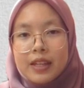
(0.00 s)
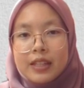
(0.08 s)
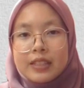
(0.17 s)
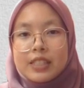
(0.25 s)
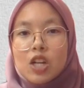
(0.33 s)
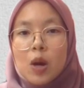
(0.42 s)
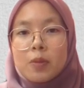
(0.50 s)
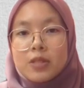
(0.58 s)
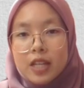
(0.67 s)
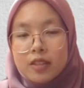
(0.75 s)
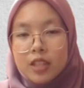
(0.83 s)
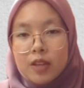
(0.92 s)
The
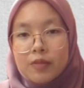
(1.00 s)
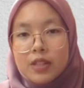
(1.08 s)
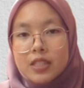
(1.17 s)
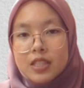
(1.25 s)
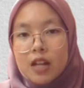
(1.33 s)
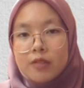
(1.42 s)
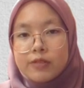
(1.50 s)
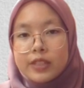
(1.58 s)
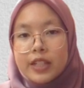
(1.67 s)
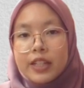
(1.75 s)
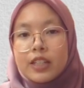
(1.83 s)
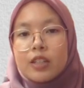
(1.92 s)
objective discovered
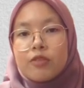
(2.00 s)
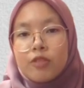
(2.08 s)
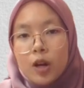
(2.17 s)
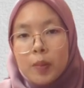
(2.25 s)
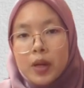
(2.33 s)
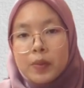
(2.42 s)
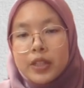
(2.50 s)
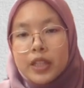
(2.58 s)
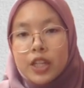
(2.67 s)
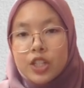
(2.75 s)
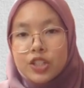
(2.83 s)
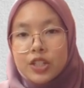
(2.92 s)
in the 4
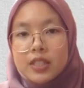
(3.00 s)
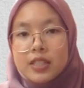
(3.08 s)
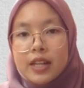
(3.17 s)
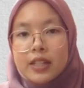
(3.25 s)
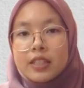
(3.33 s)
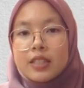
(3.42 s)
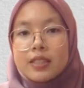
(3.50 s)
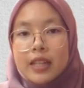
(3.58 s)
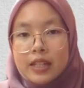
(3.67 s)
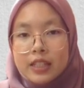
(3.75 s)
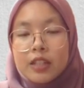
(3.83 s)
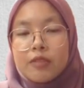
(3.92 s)
publications under
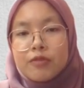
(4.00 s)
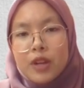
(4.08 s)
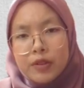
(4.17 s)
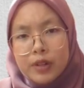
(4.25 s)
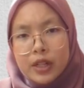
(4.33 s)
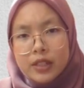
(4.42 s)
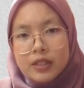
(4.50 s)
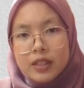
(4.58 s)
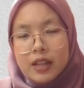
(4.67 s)
study varied.